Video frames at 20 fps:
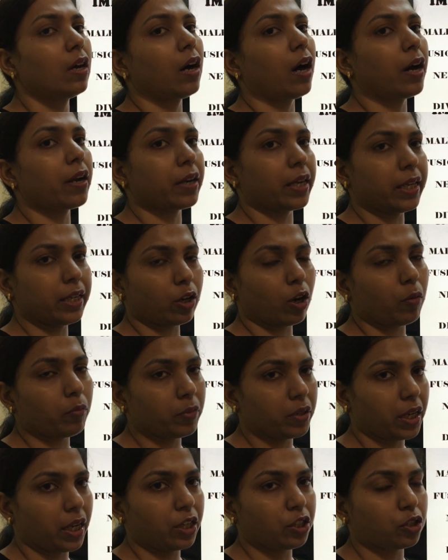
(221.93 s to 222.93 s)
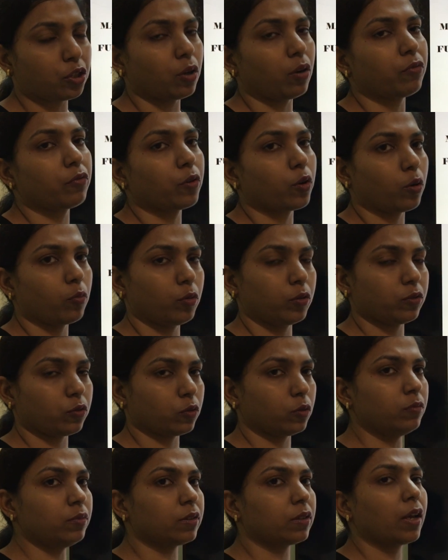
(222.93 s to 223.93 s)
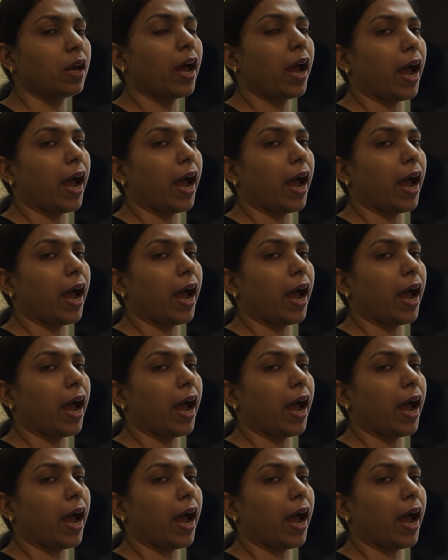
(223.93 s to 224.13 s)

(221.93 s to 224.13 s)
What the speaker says: a recombination of chromosomes,